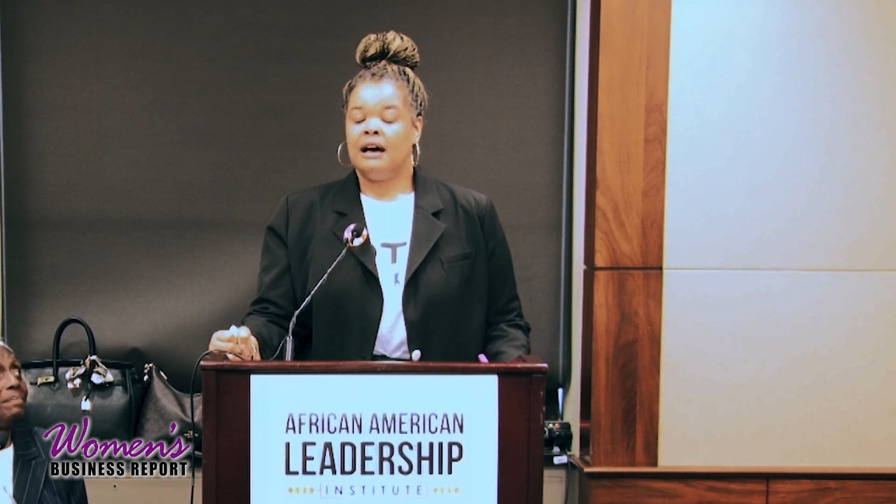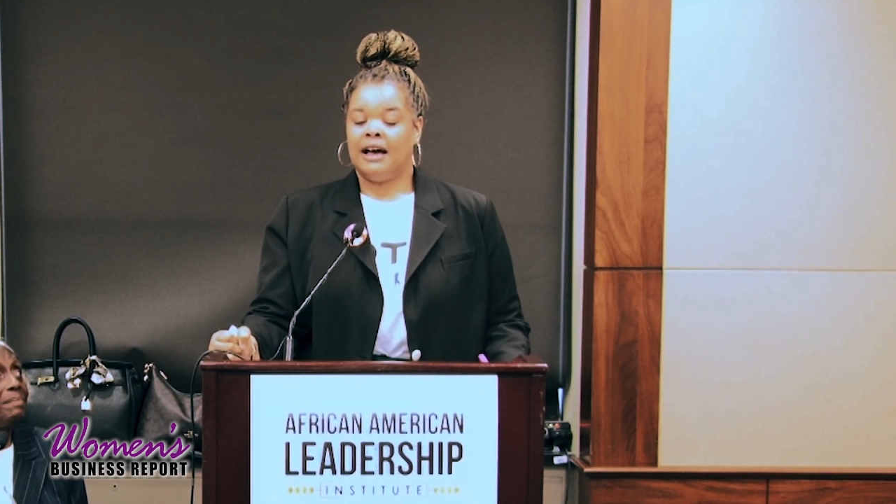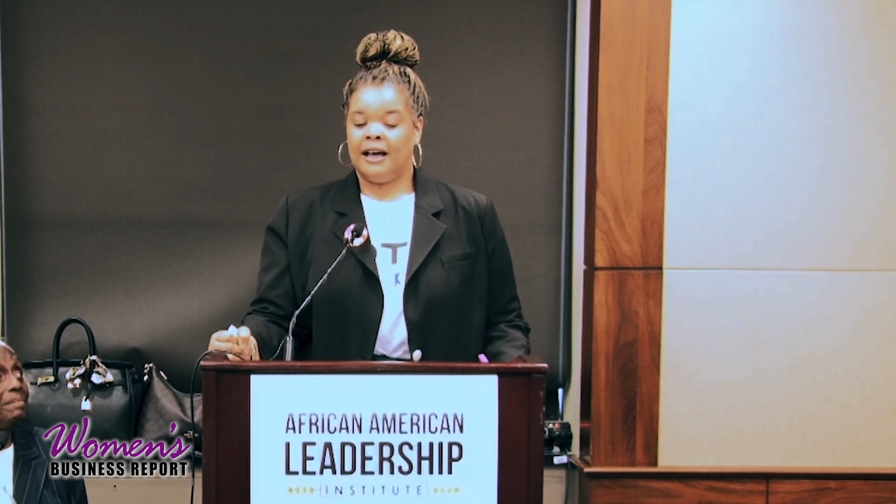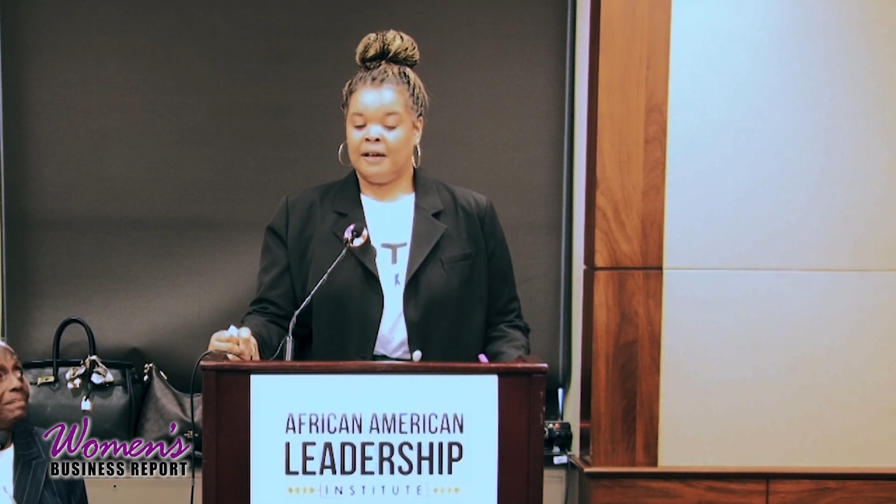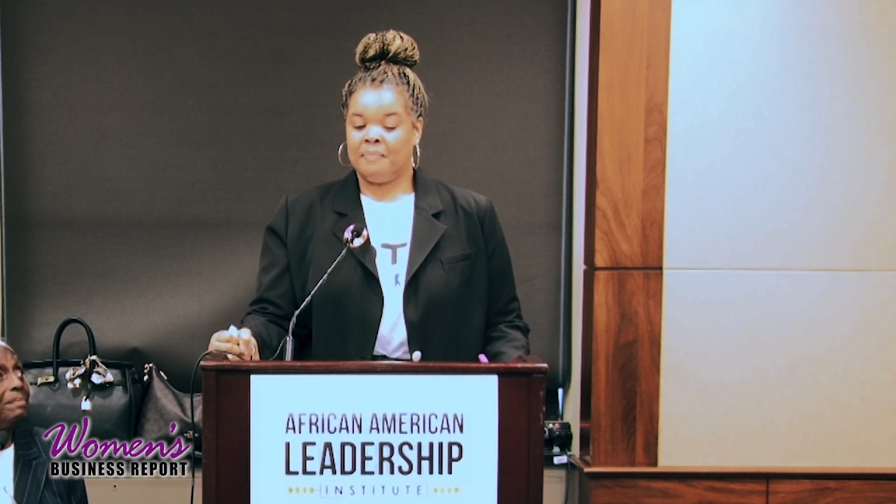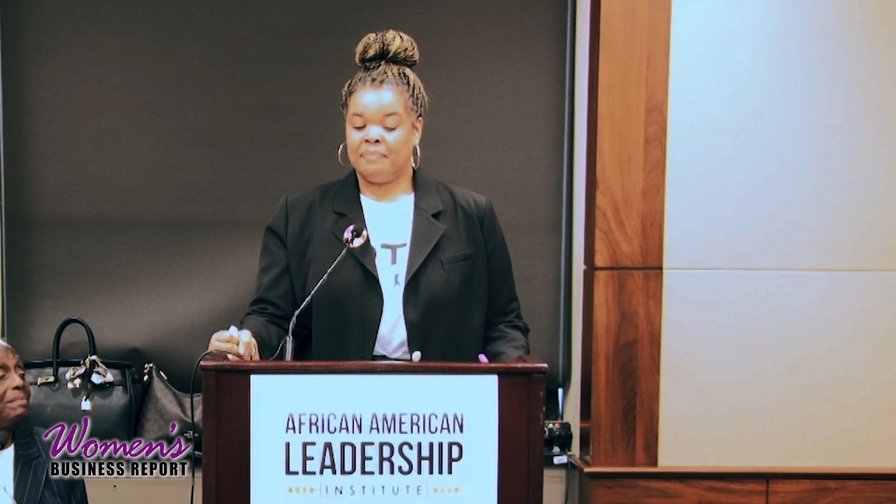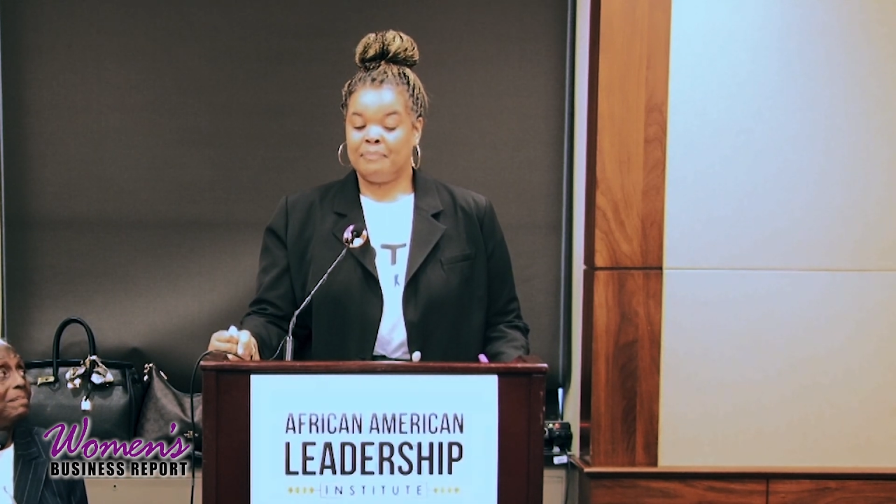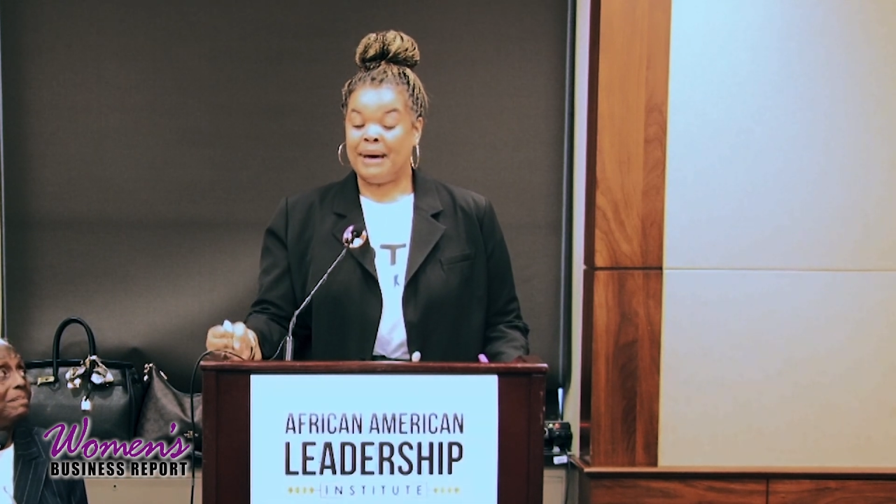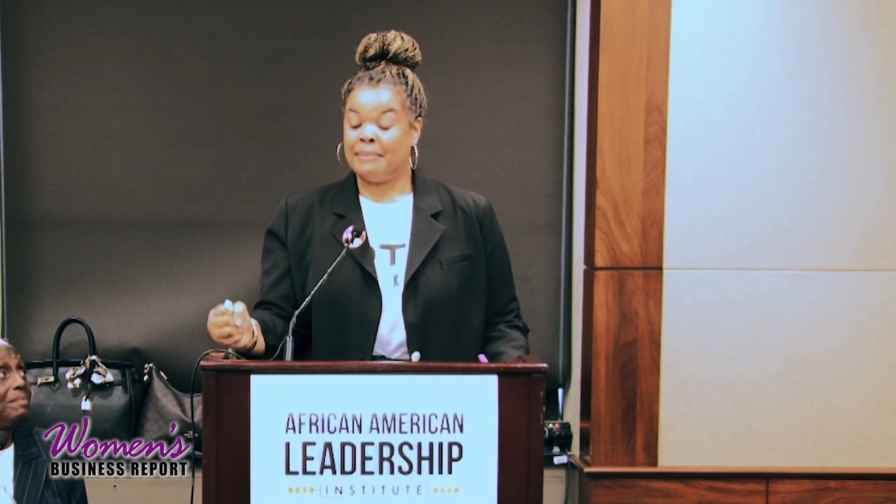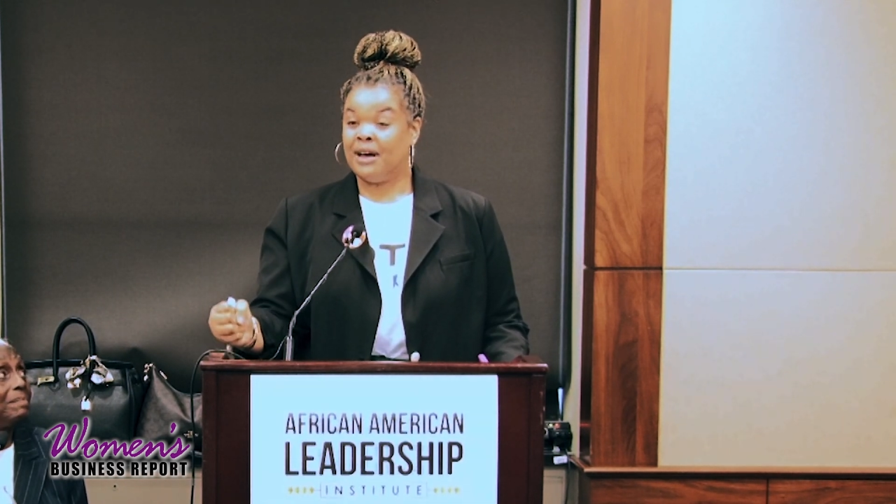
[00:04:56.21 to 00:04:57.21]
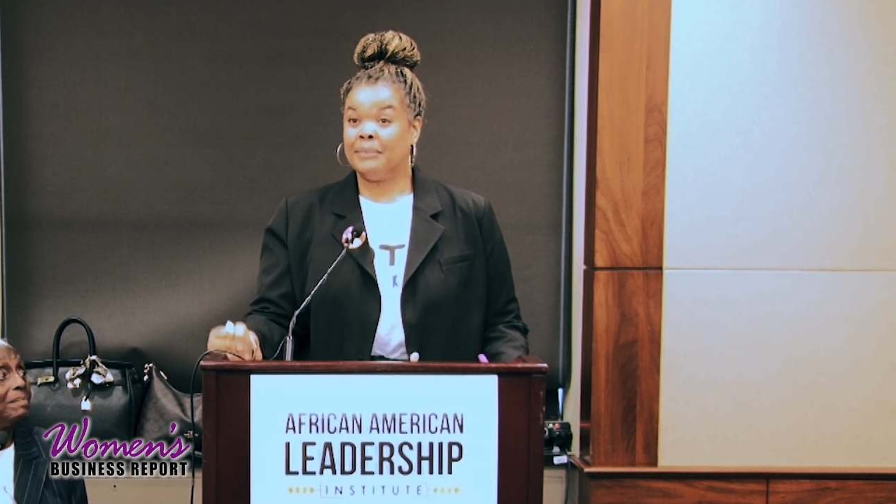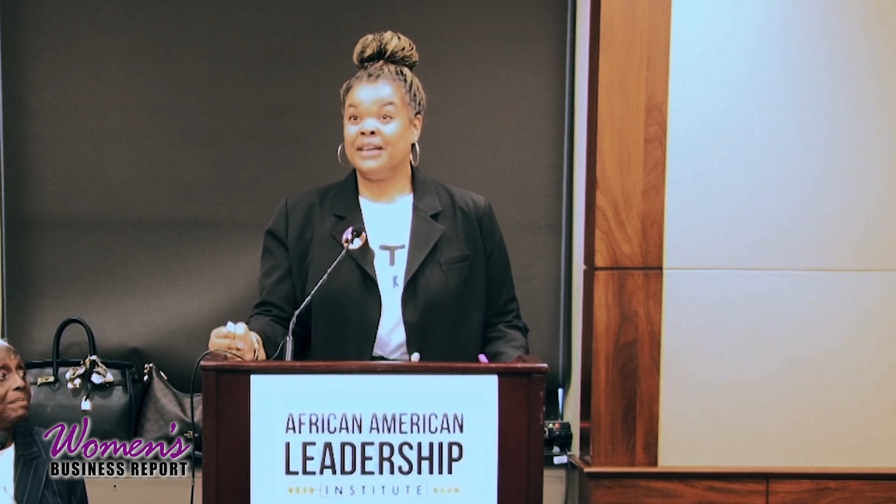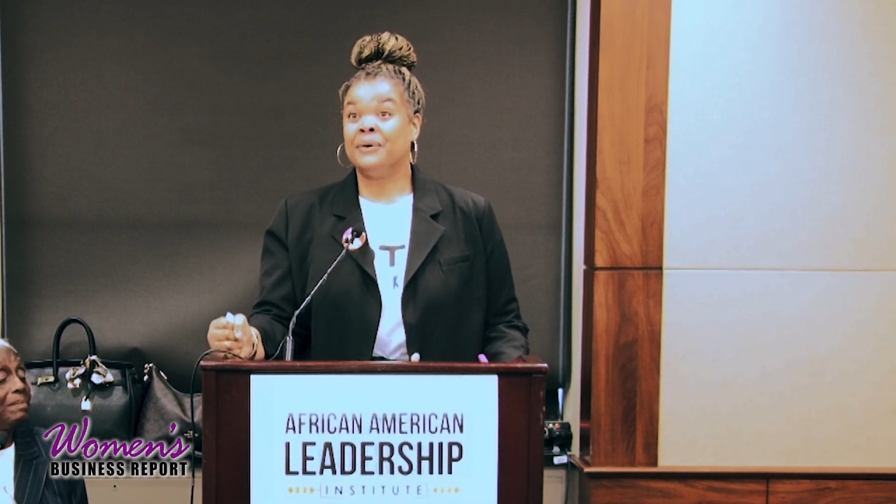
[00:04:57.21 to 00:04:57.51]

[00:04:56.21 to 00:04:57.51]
My mommy,